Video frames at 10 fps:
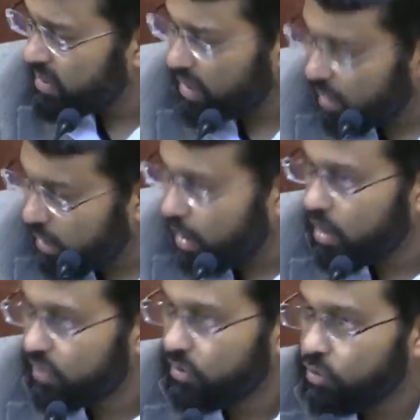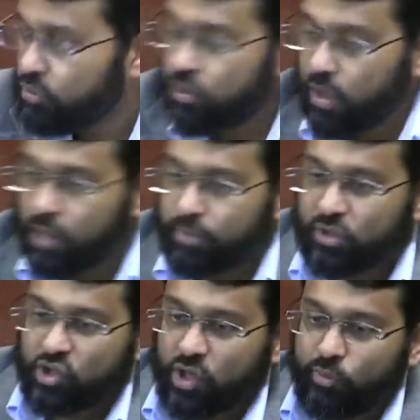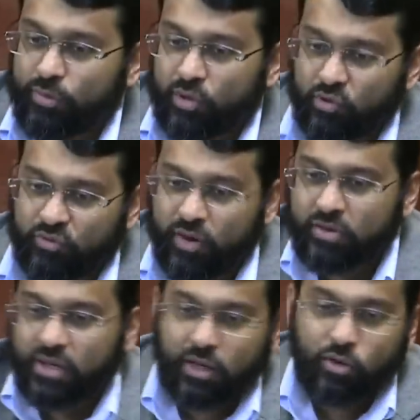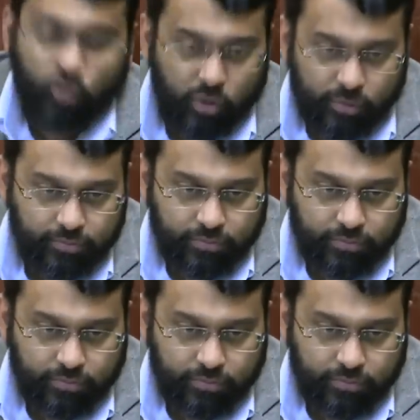that a lot of those who talk about tashabbu al kuffar they ignore.